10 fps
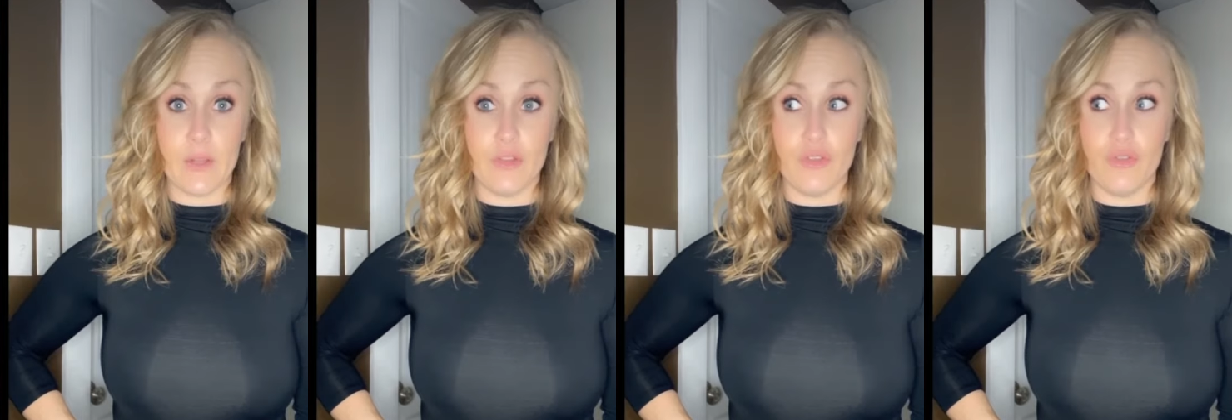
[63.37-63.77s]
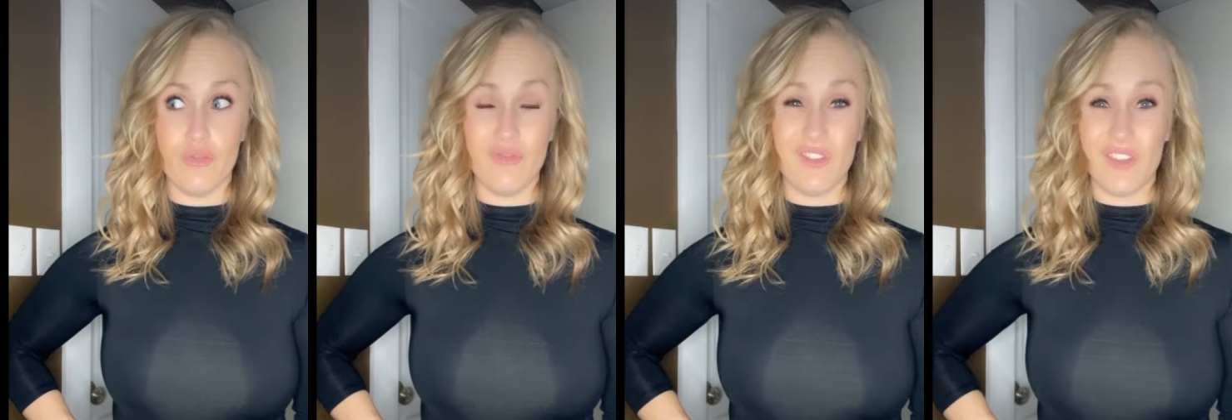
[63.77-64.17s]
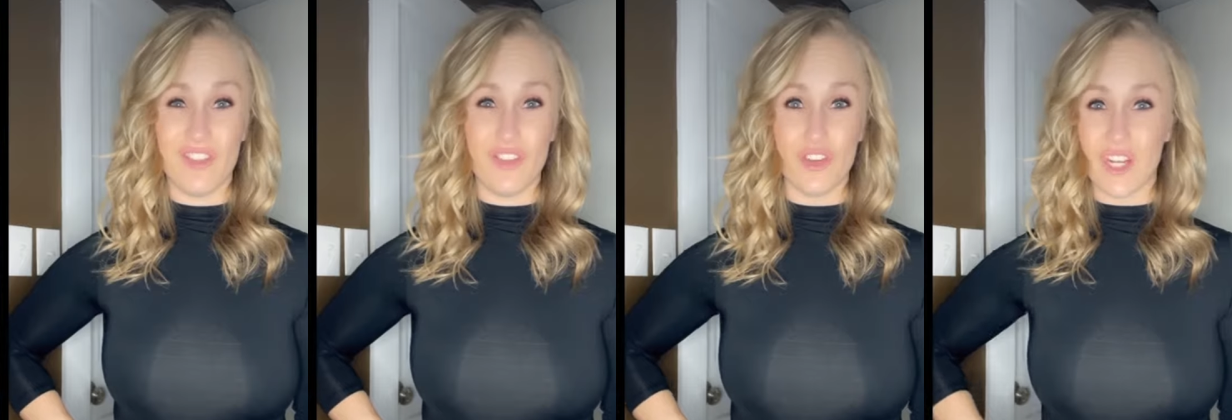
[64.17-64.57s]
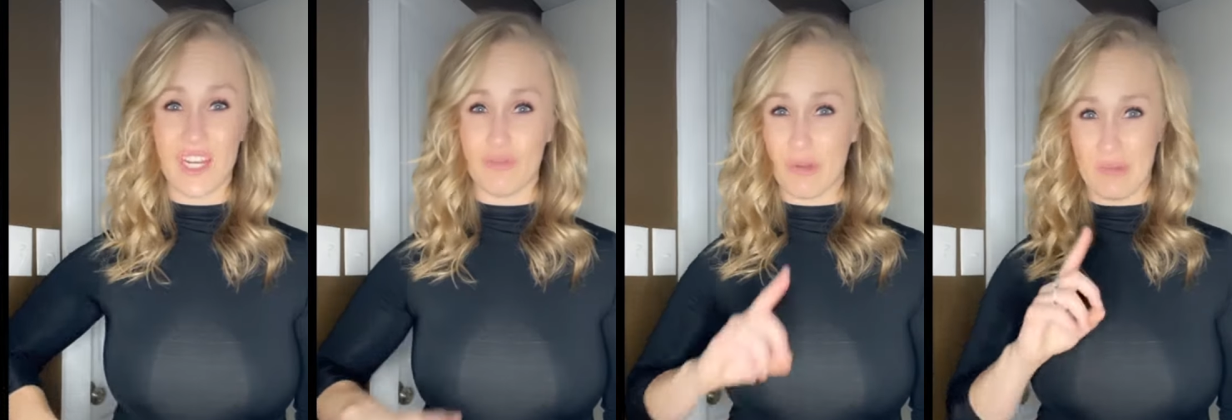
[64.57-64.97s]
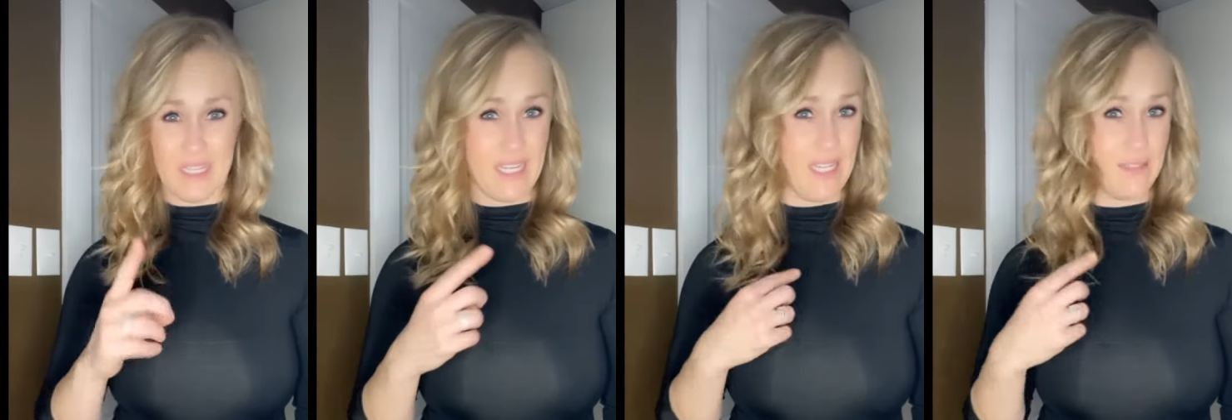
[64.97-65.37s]
you you're not gonna have to worry about
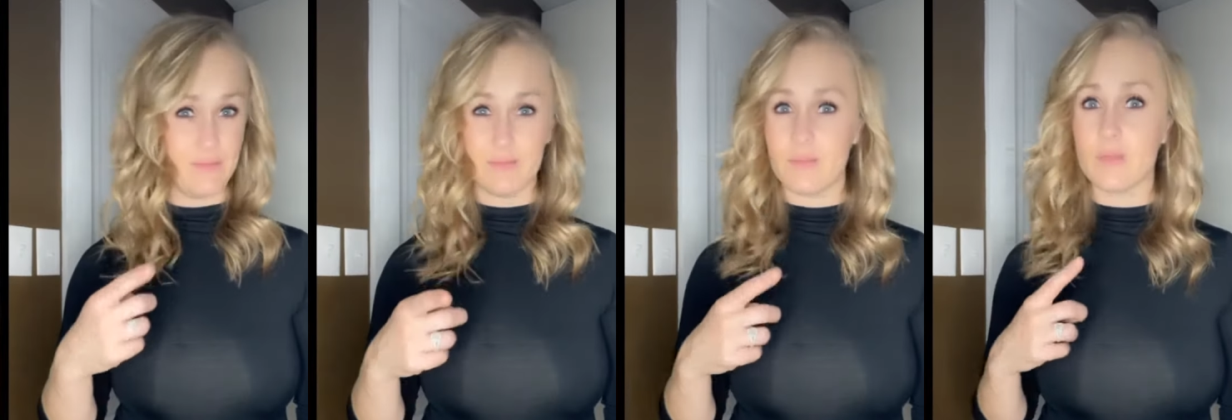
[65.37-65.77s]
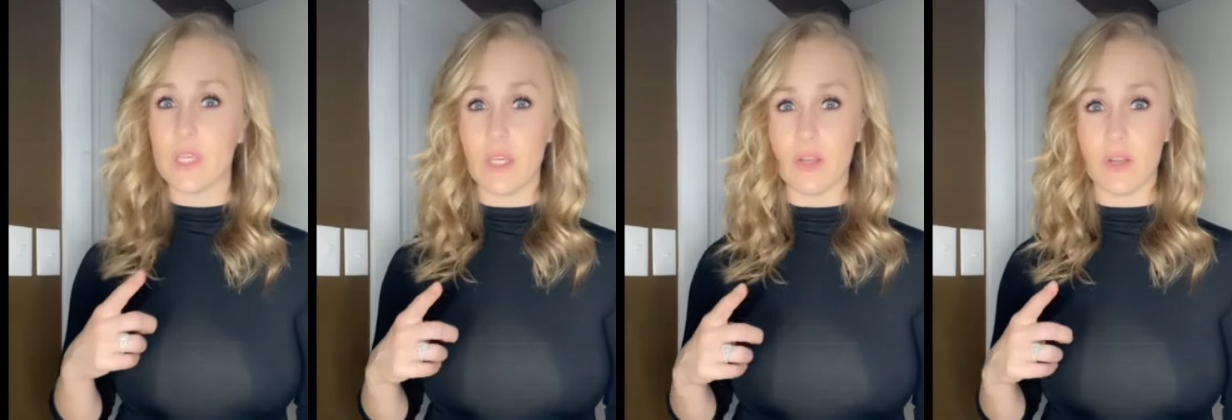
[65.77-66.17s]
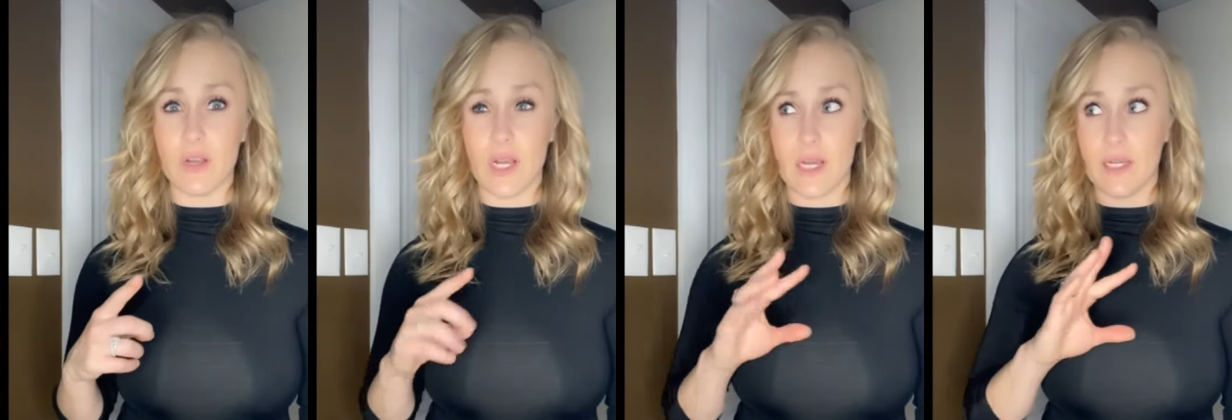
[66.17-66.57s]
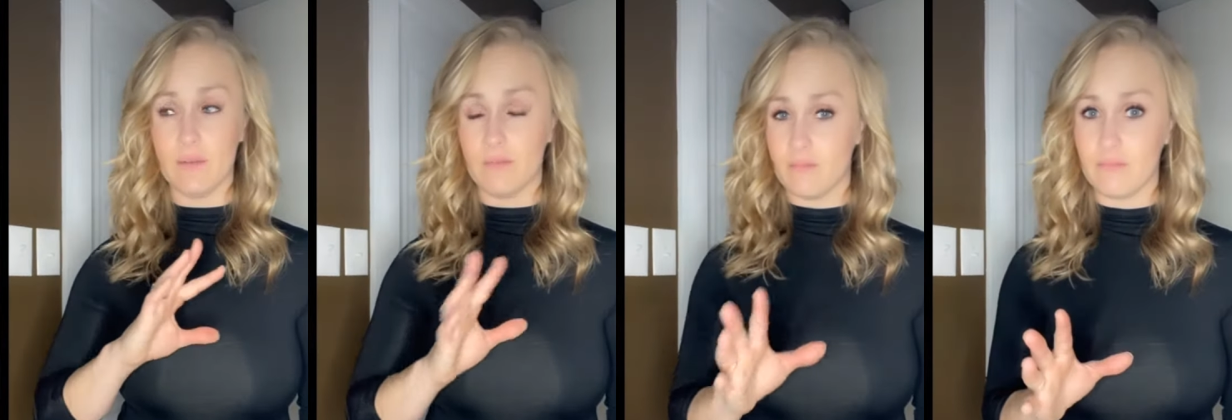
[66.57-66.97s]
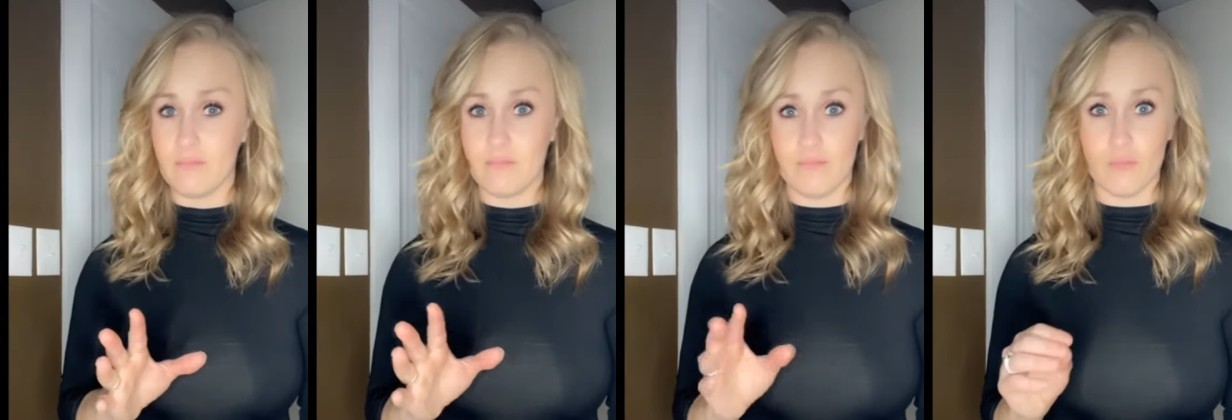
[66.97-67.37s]
that here. I
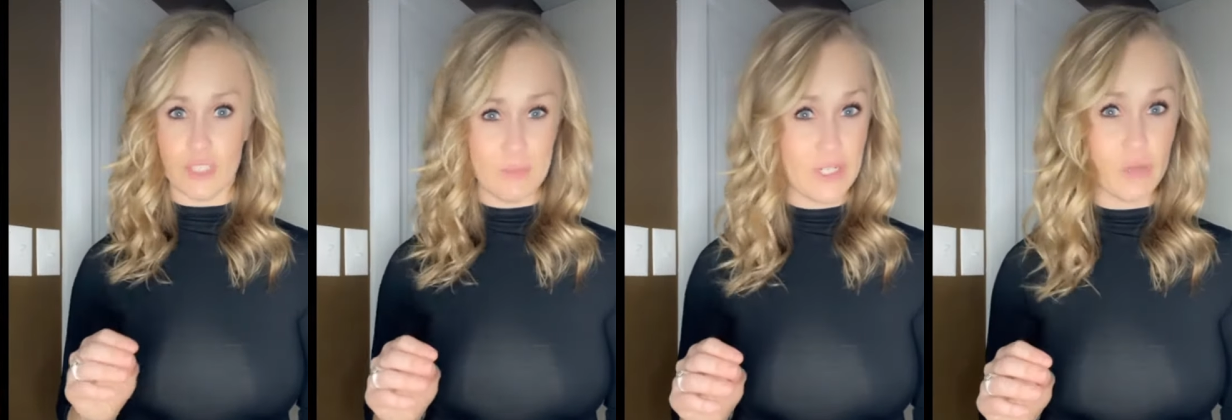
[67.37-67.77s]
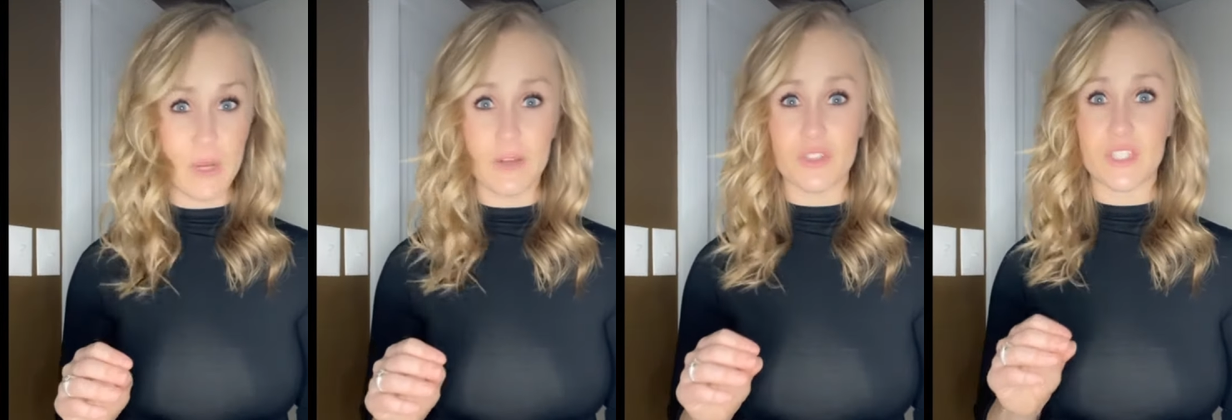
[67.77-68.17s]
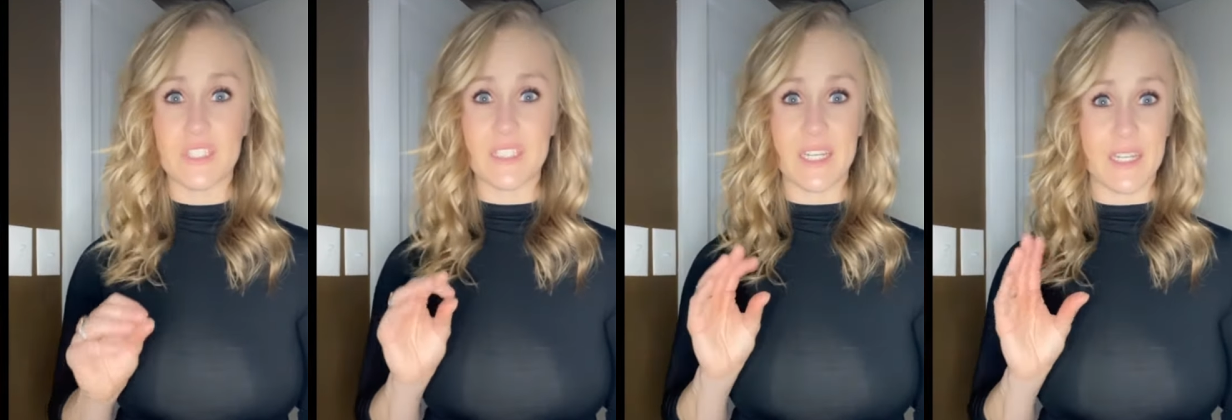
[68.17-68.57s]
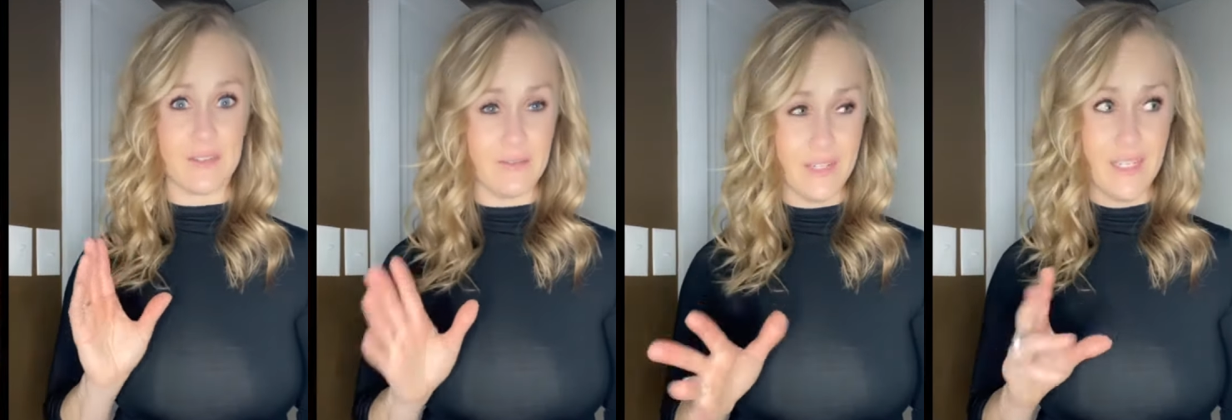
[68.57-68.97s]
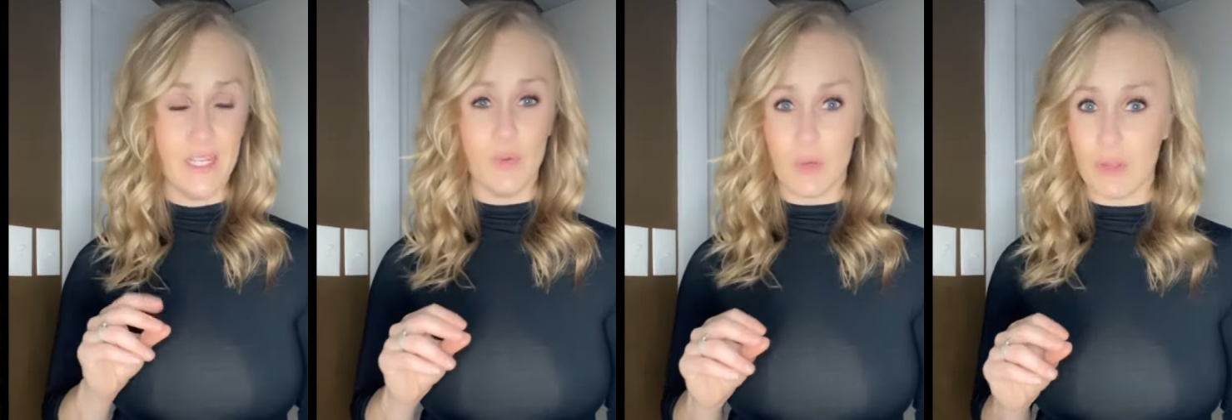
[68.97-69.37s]
respect your boundaries and
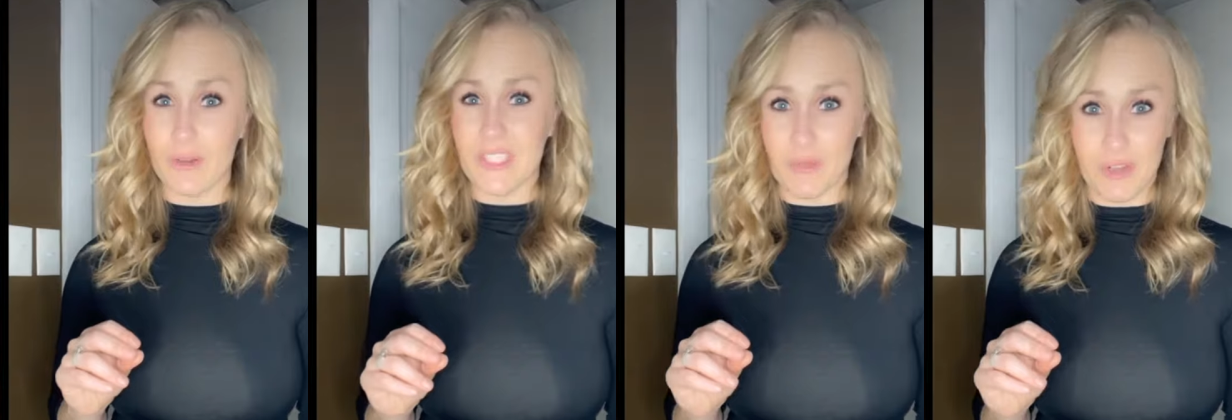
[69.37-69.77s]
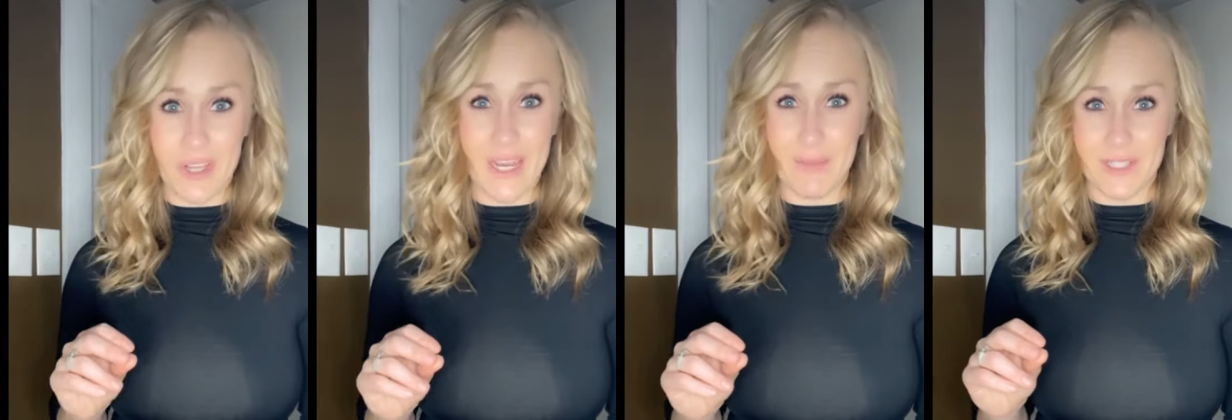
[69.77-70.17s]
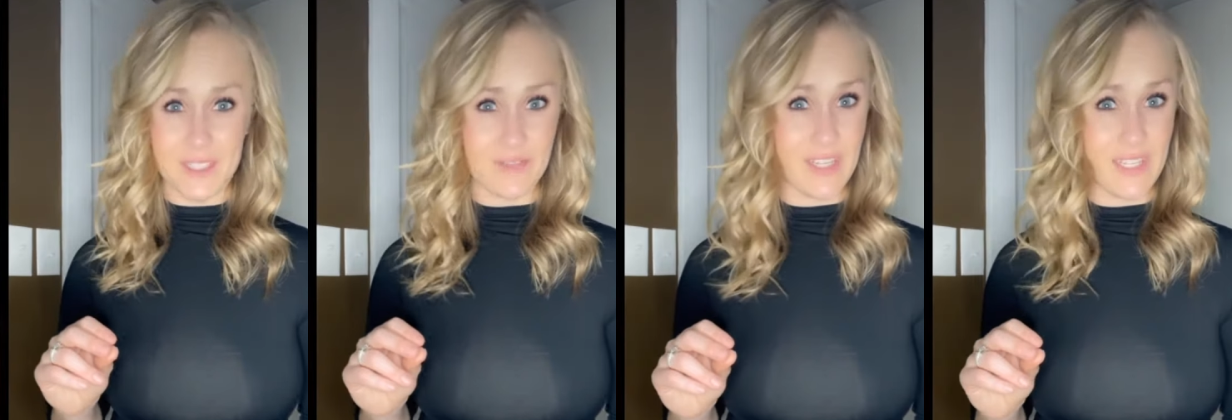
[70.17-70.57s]
we will always communicate about stuff like